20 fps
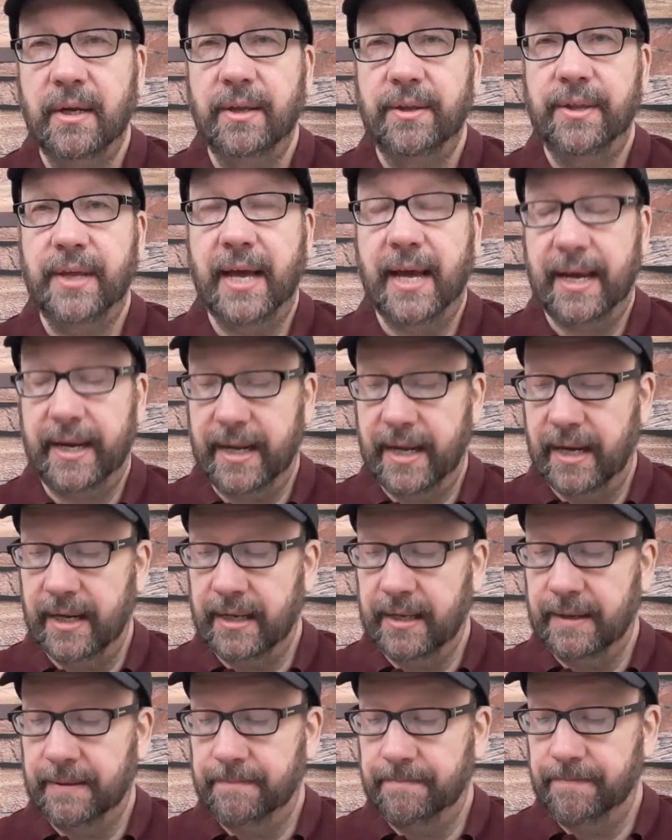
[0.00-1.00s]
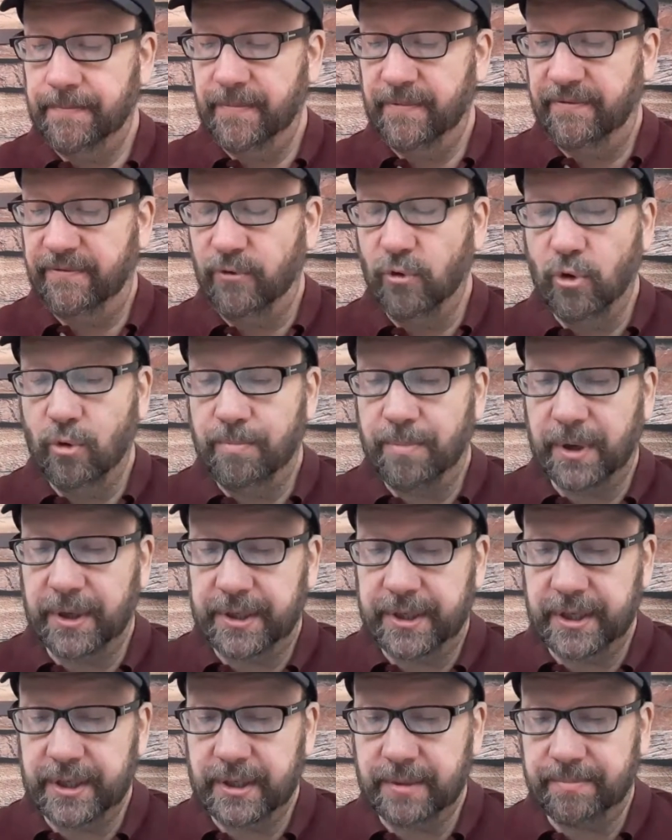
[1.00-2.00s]
that full
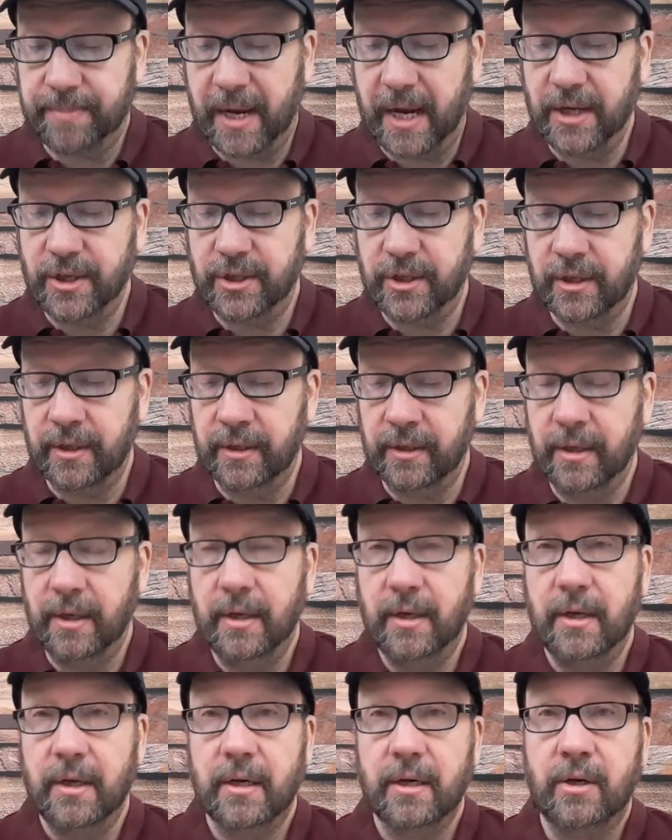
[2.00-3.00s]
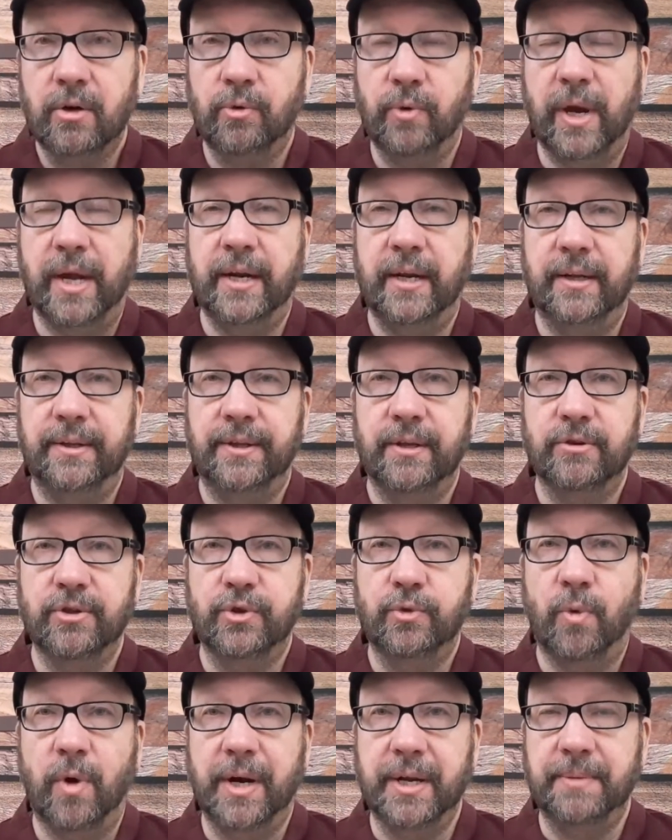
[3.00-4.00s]
participation credit, those
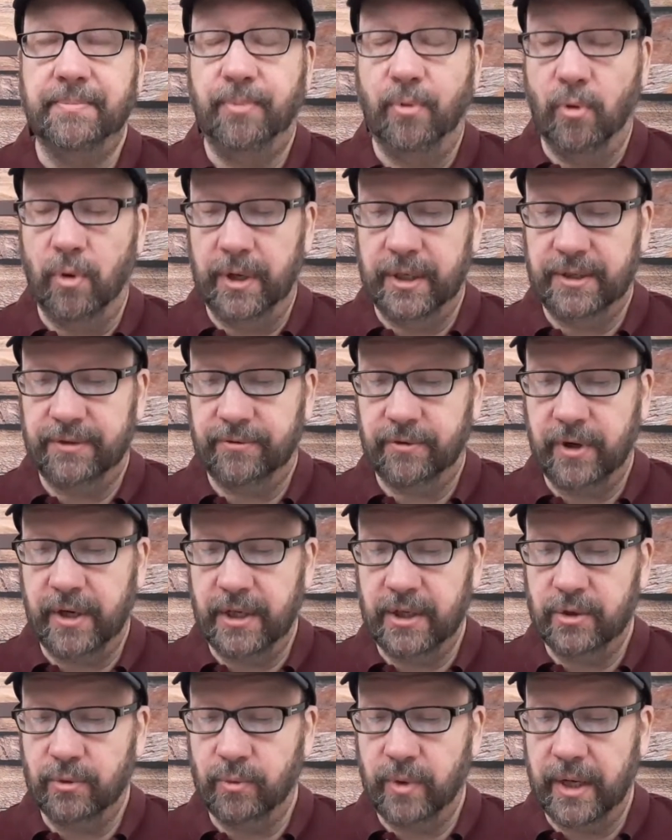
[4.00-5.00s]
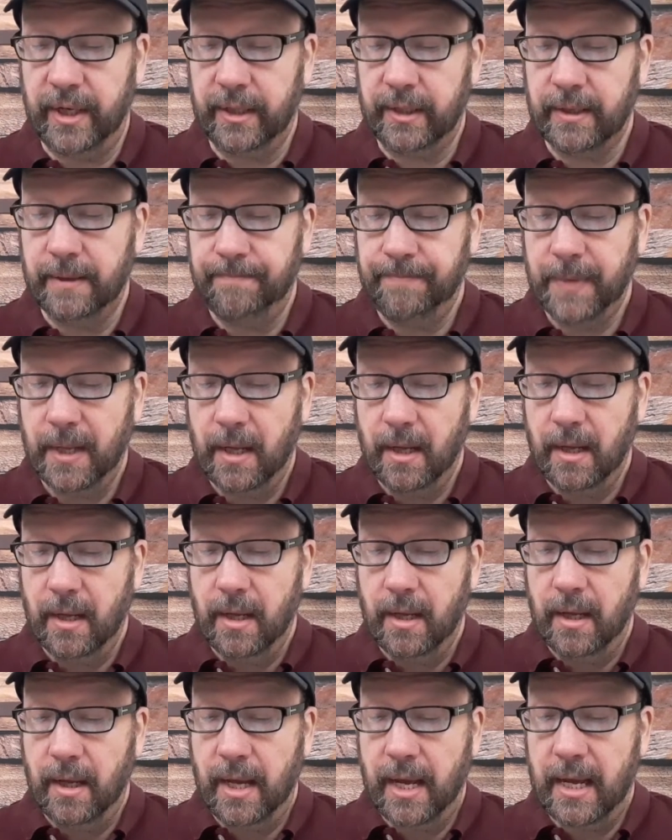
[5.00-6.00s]
20 points for each week.
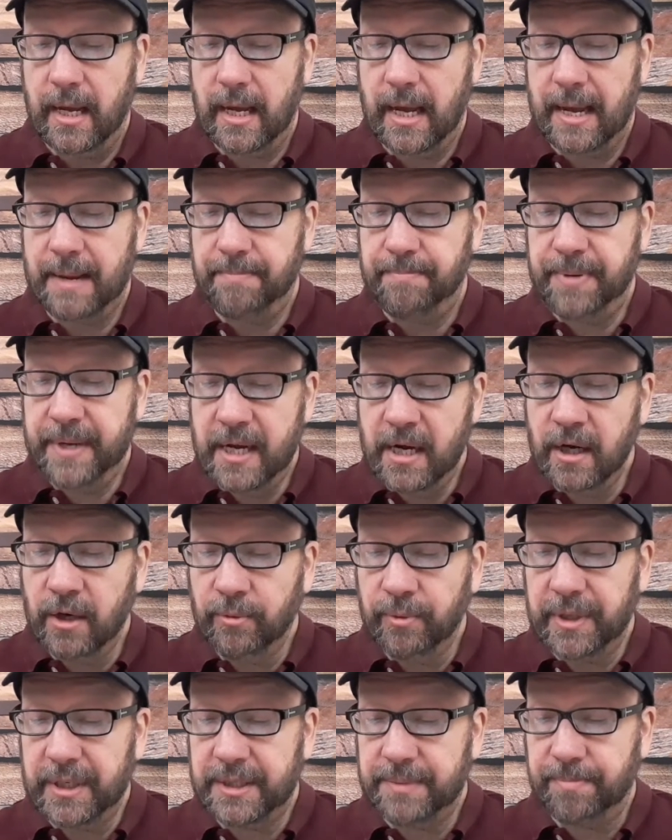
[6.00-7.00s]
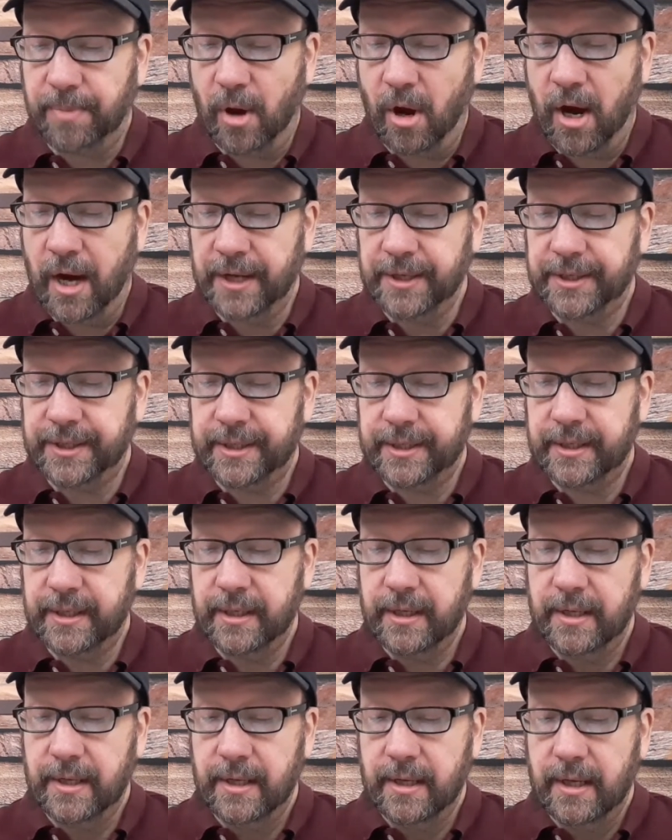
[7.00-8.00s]
A peer response,
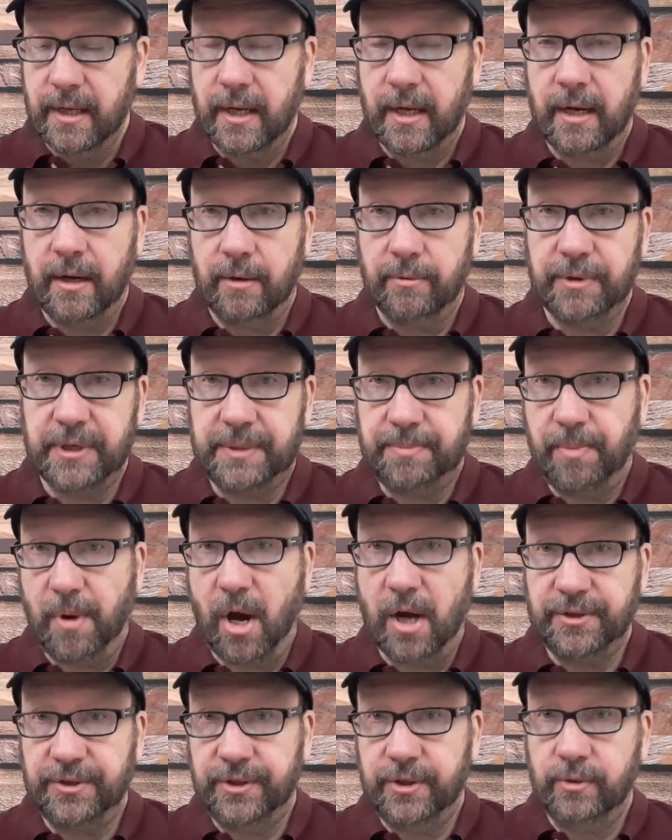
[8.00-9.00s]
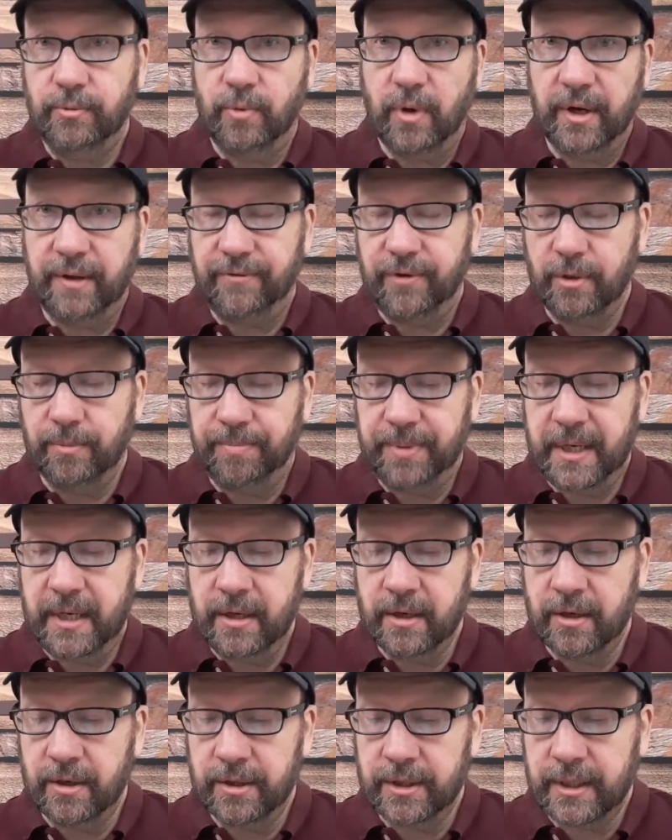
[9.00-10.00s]
a response to one of your
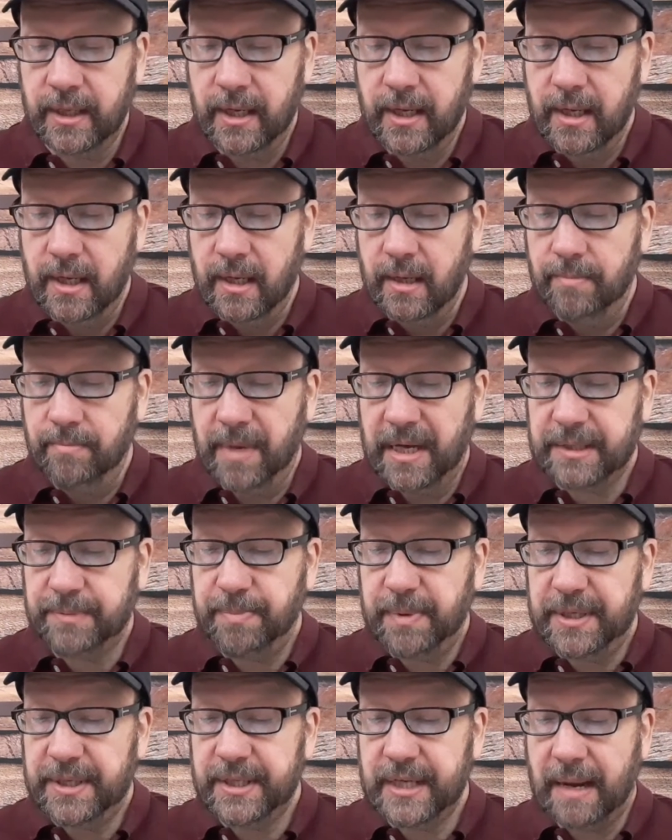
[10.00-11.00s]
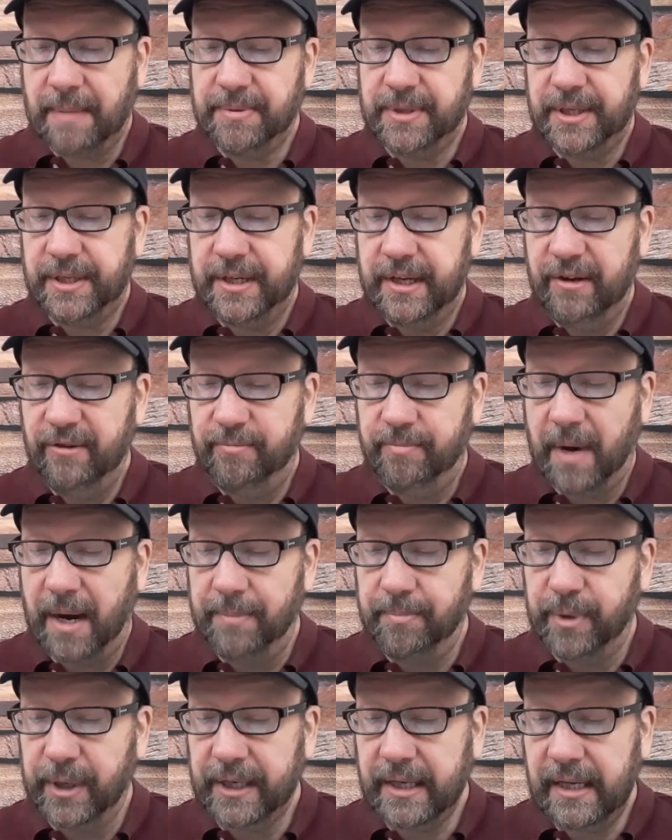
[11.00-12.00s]
peers, must be substantive by
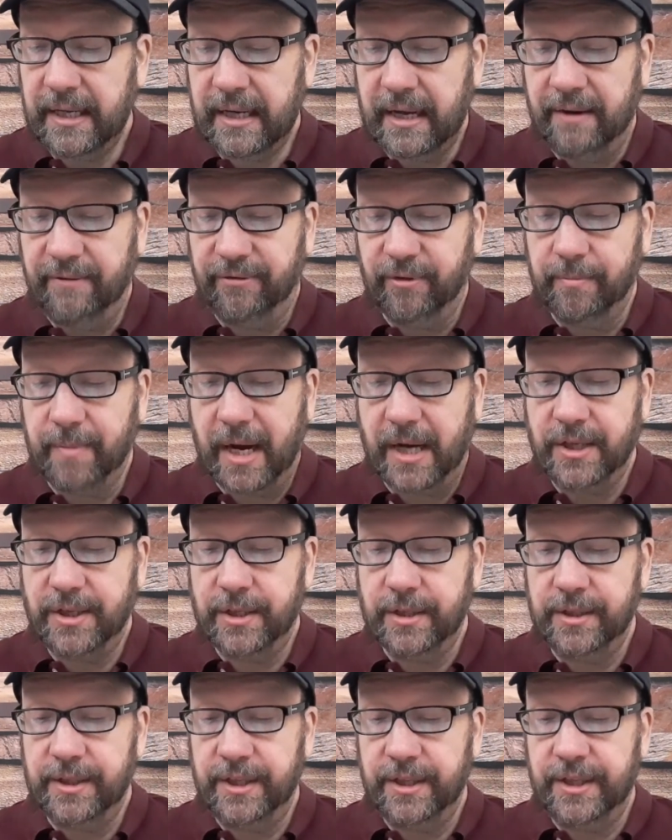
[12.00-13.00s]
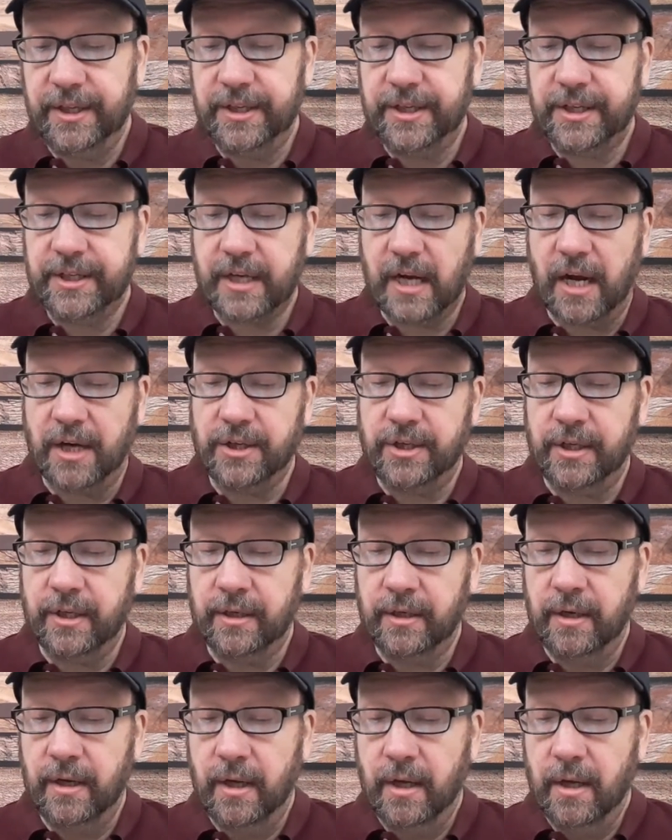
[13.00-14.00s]
bringing information to the discussion